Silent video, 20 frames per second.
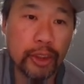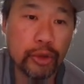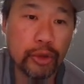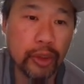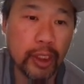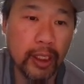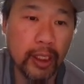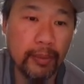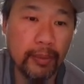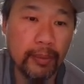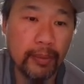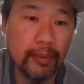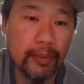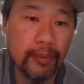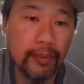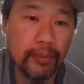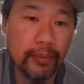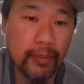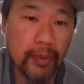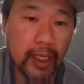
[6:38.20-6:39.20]
Trump,
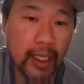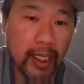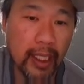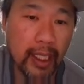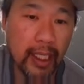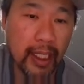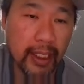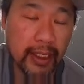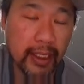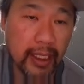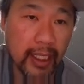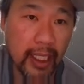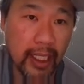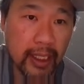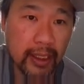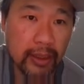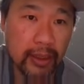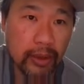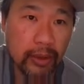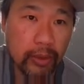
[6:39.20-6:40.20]
I
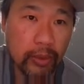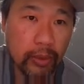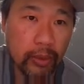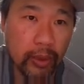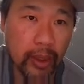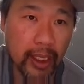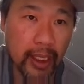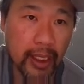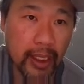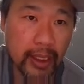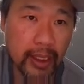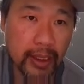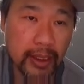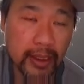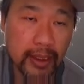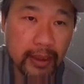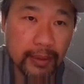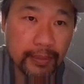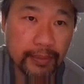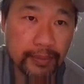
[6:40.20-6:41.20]
thought,
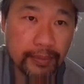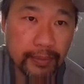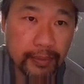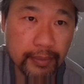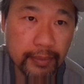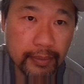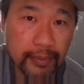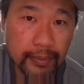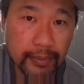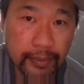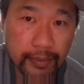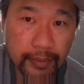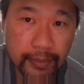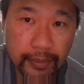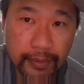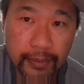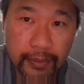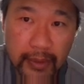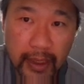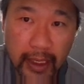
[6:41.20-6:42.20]
was
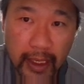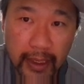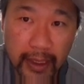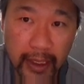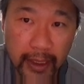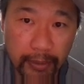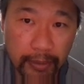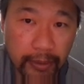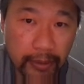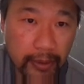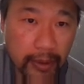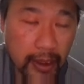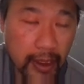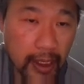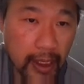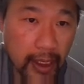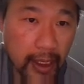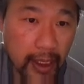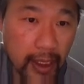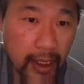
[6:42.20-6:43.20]
a good,
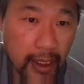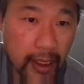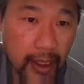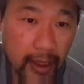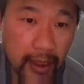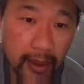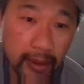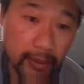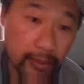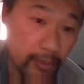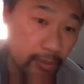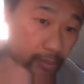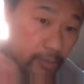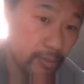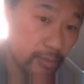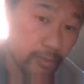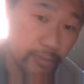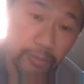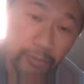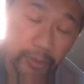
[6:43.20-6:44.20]

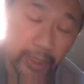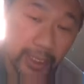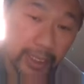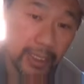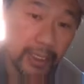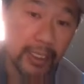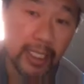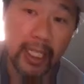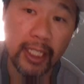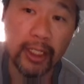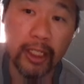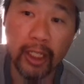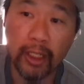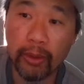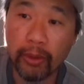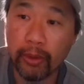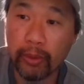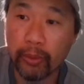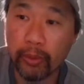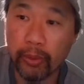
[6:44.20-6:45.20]
we did not
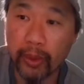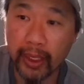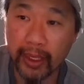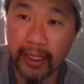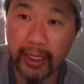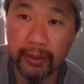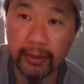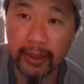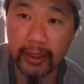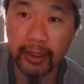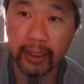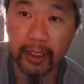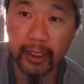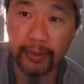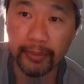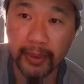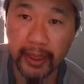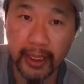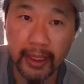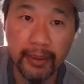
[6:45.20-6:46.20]
know what he was
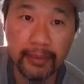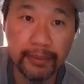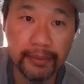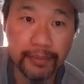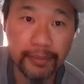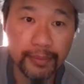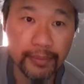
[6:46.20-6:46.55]
going to be.